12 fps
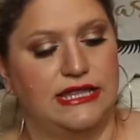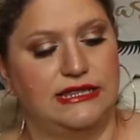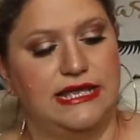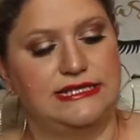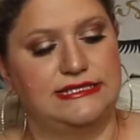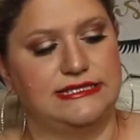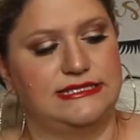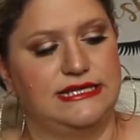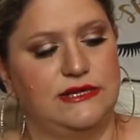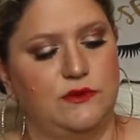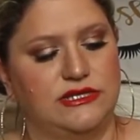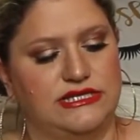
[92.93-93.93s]
let's
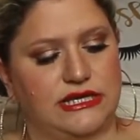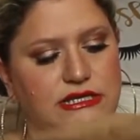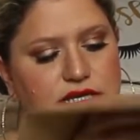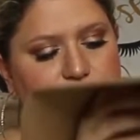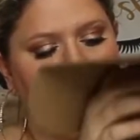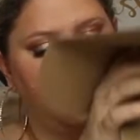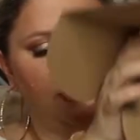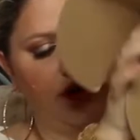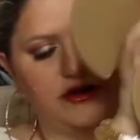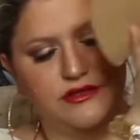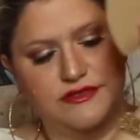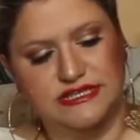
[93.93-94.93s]
see what's in here
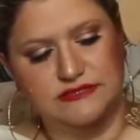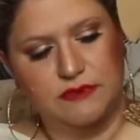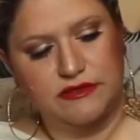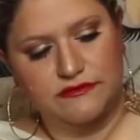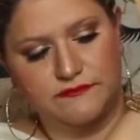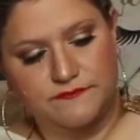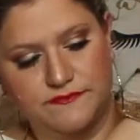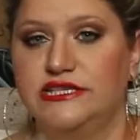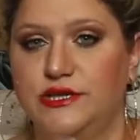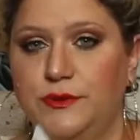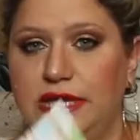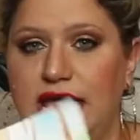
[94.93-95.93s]
this month.
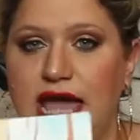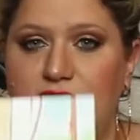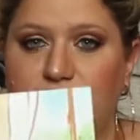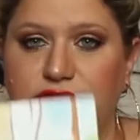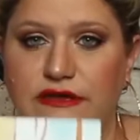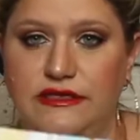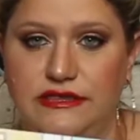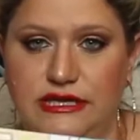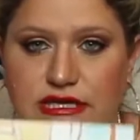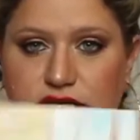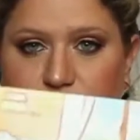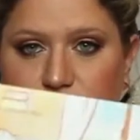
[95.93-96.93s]
So we have
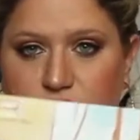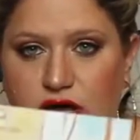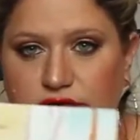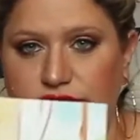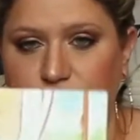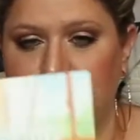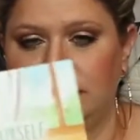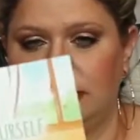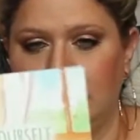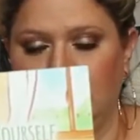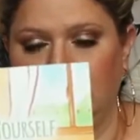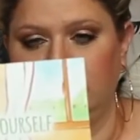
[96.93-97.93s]
the Love
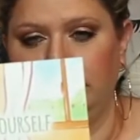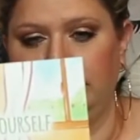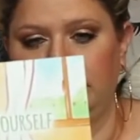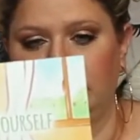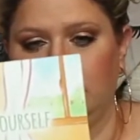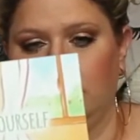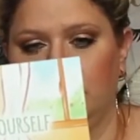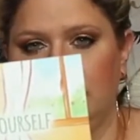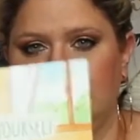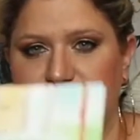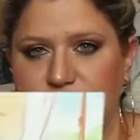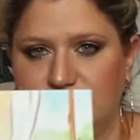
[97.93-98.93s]
Yourself,
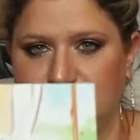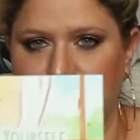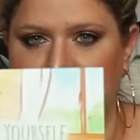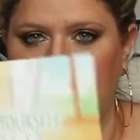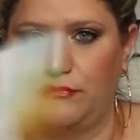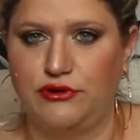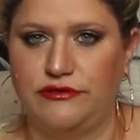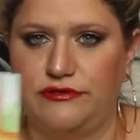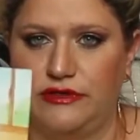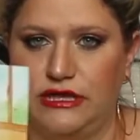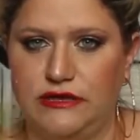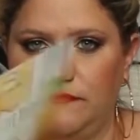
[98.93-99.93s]
that's the September
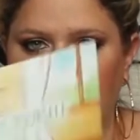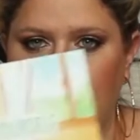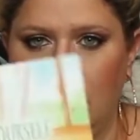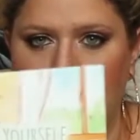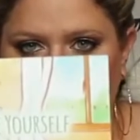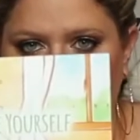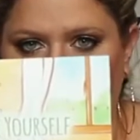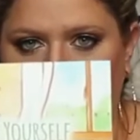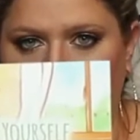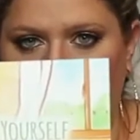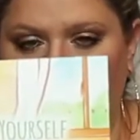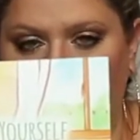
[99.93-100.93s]
theme,
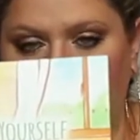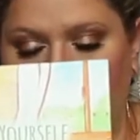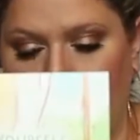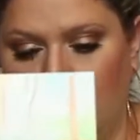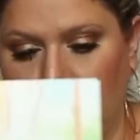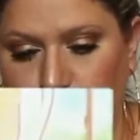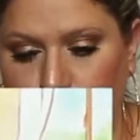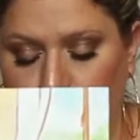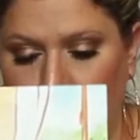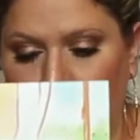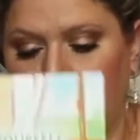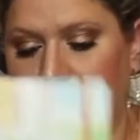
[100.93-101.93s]
and
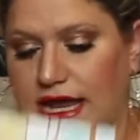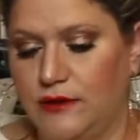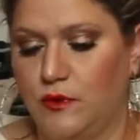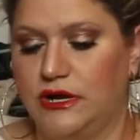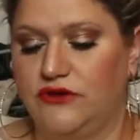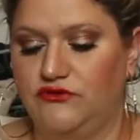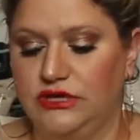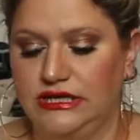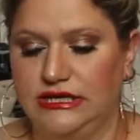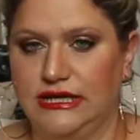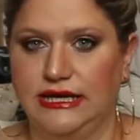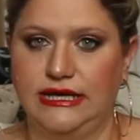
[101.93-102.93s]
artwork. And what I
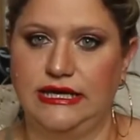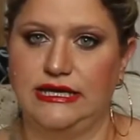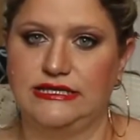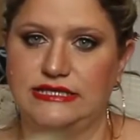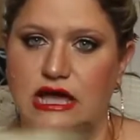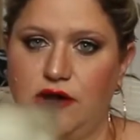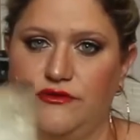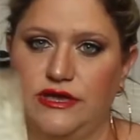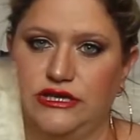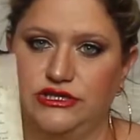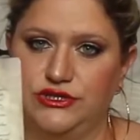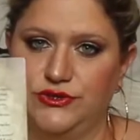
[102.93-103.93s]
really like is how
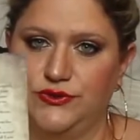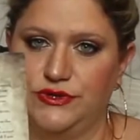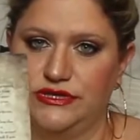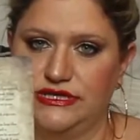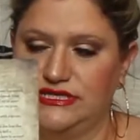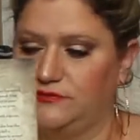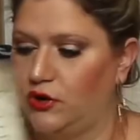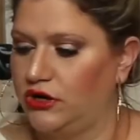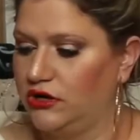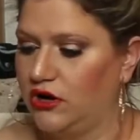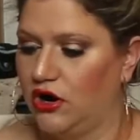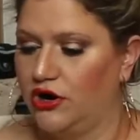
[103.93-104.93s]
they do the
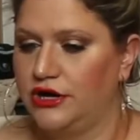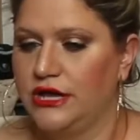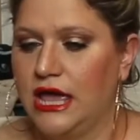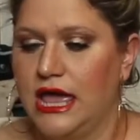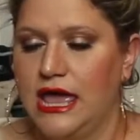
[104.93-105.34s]
spoiler cards.